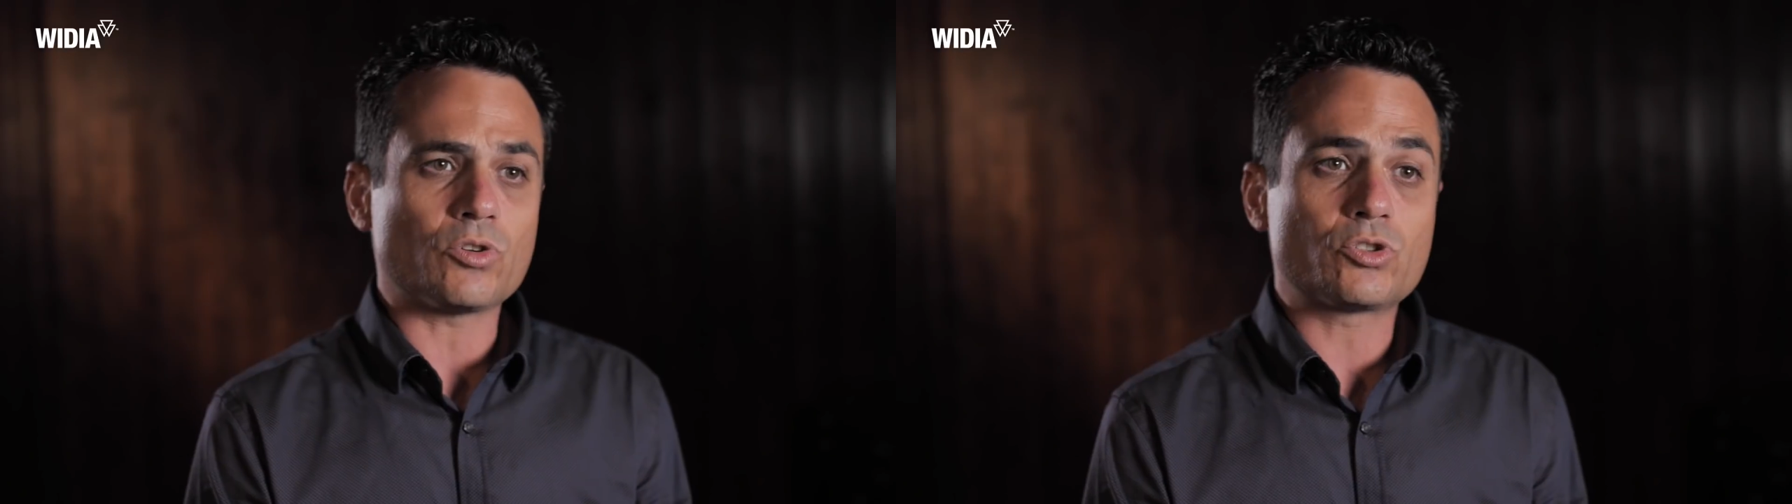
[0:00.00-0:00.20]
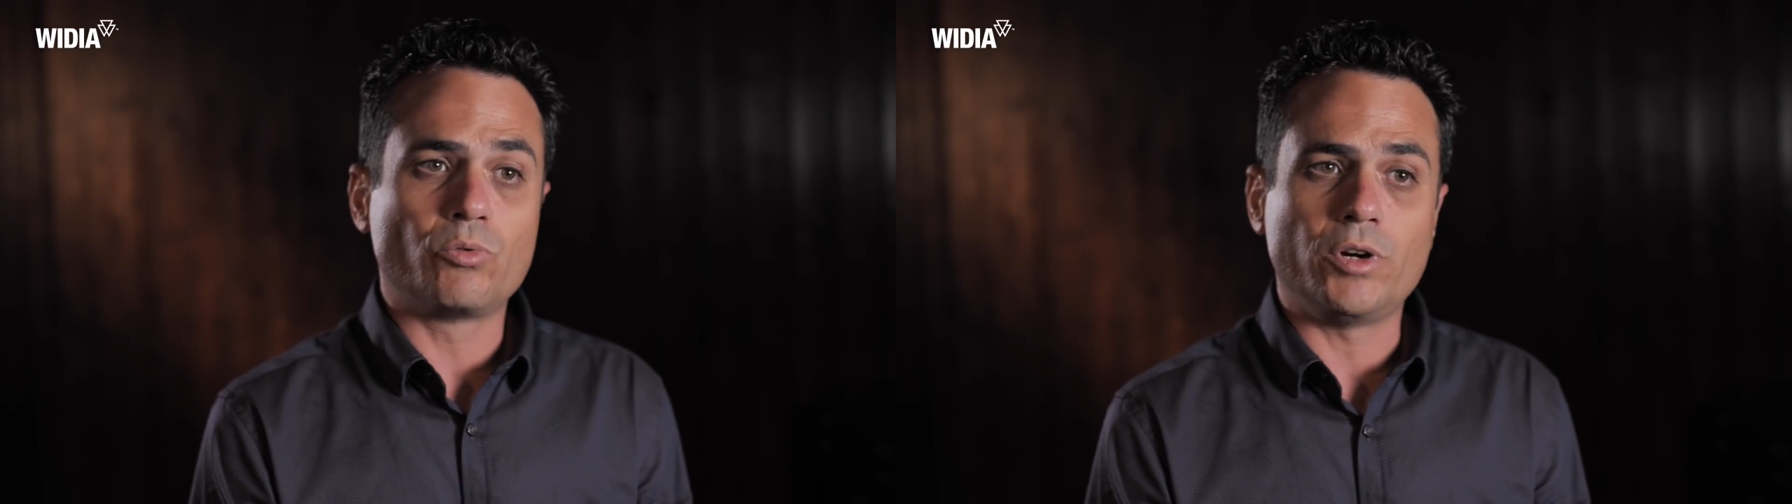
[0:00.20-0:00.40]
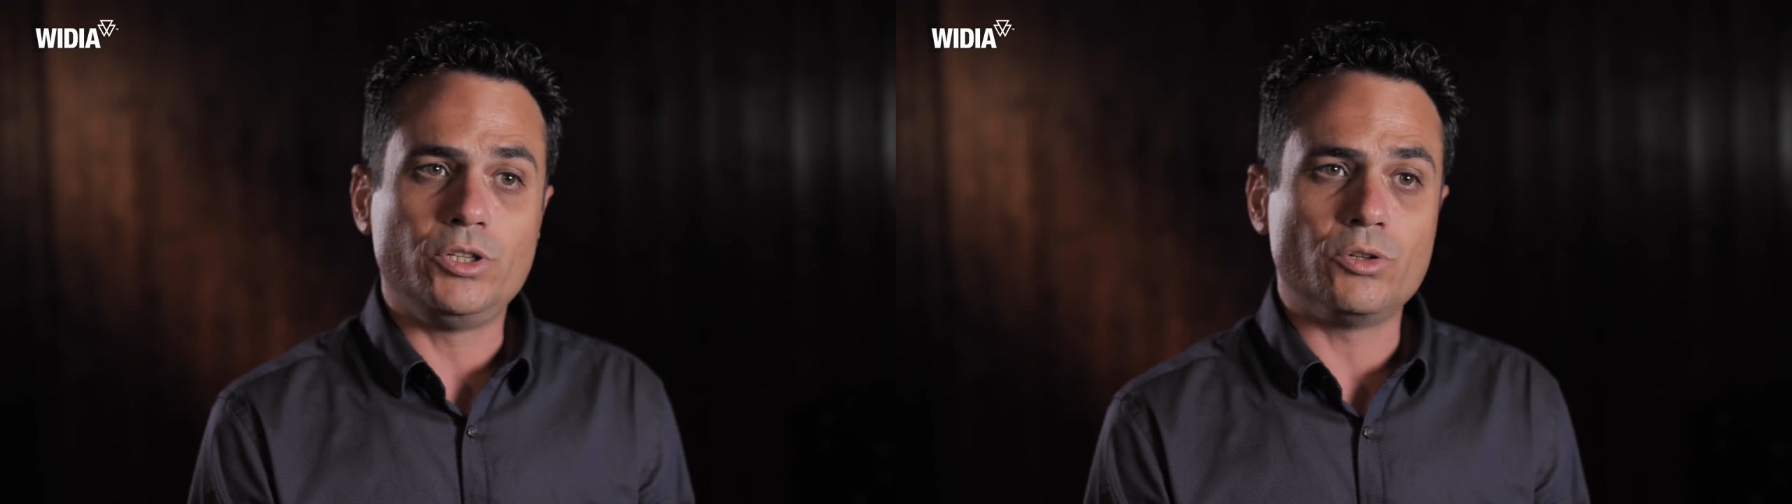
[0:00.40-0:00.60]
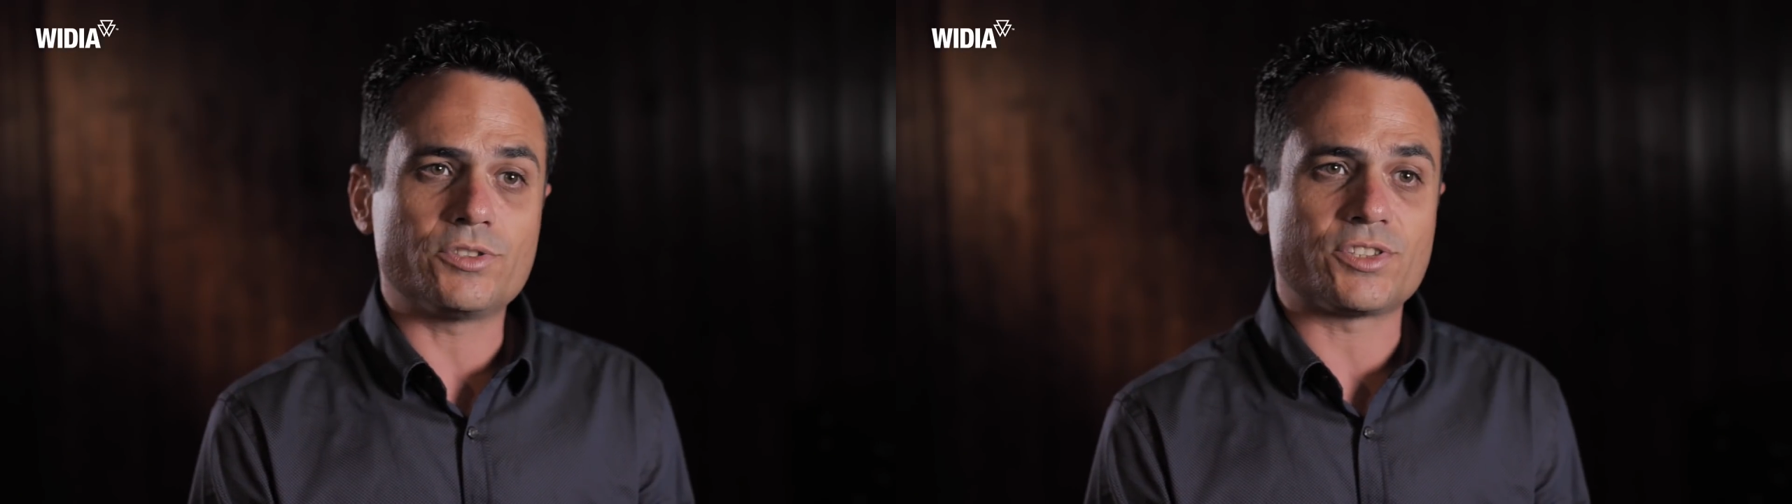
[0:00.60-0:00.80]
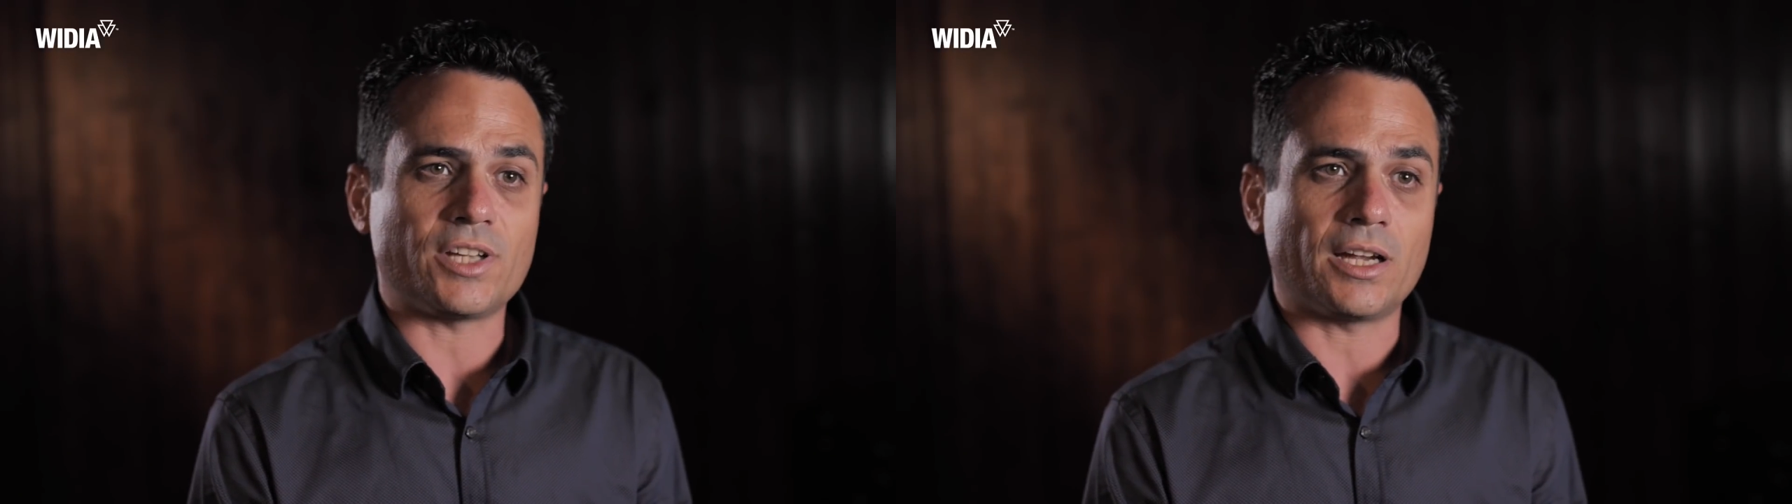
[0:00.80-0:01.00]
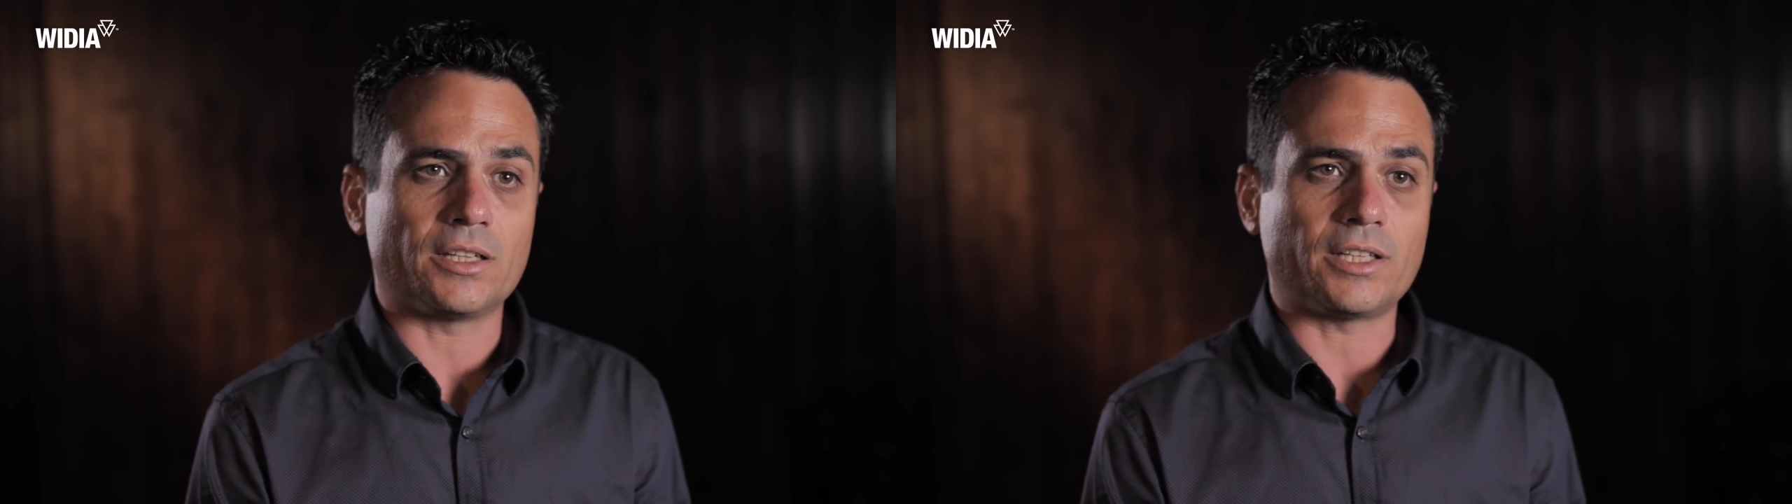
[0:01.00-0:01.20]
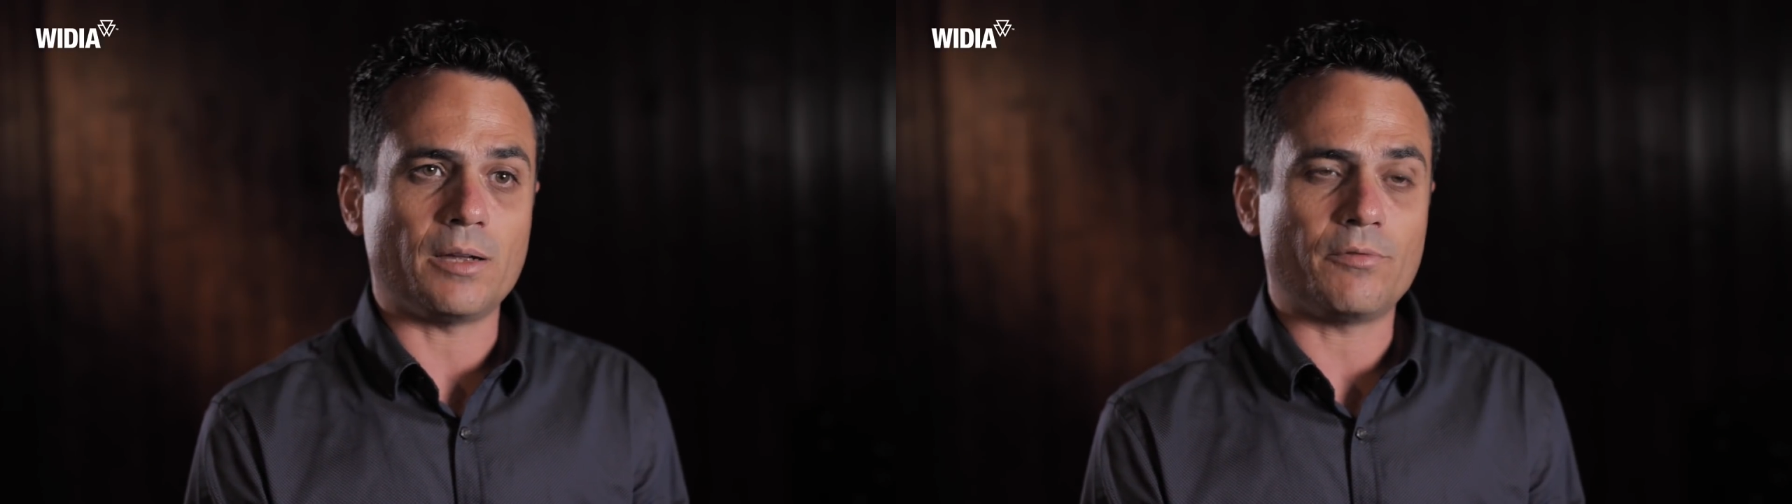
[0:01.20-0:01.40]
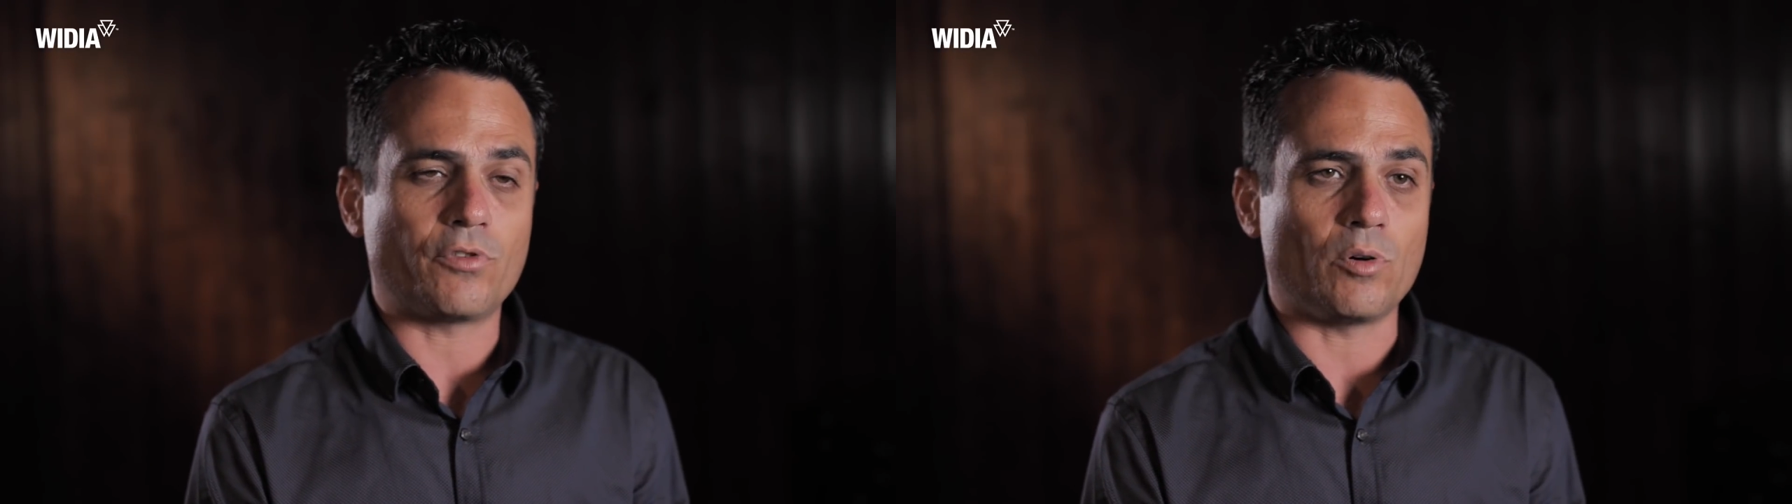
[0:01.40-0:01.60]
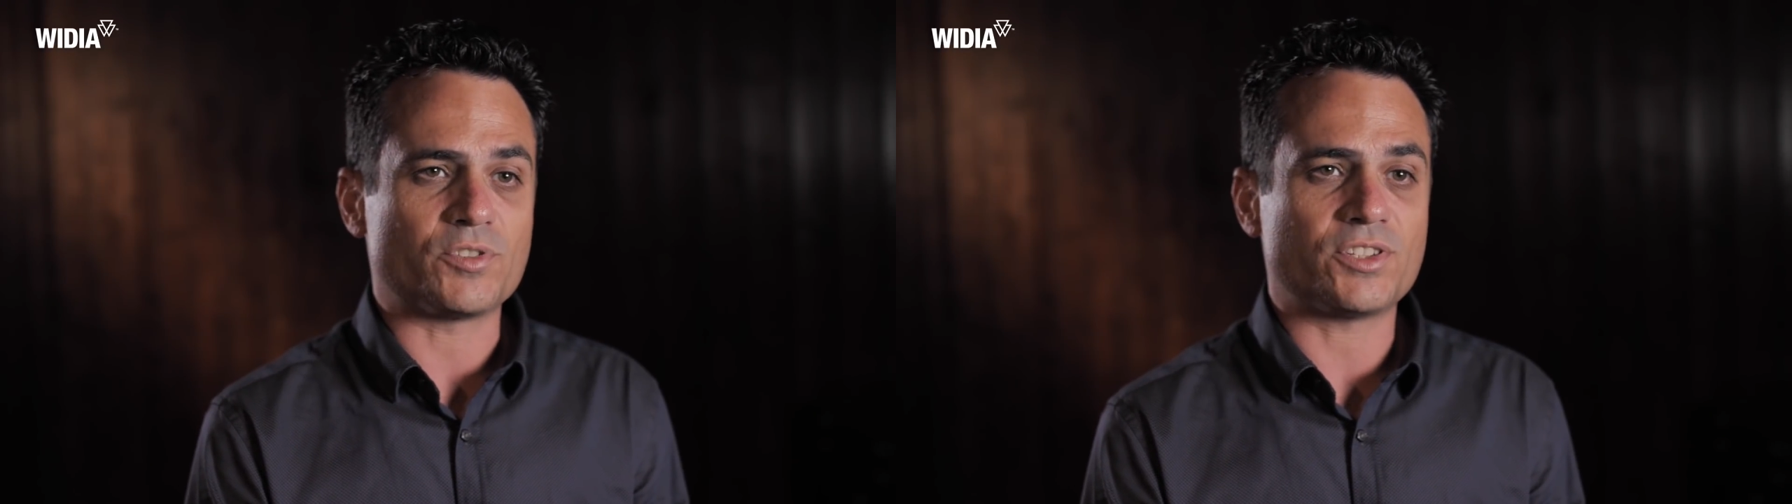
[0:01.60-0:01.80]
was to reduce the cycle time from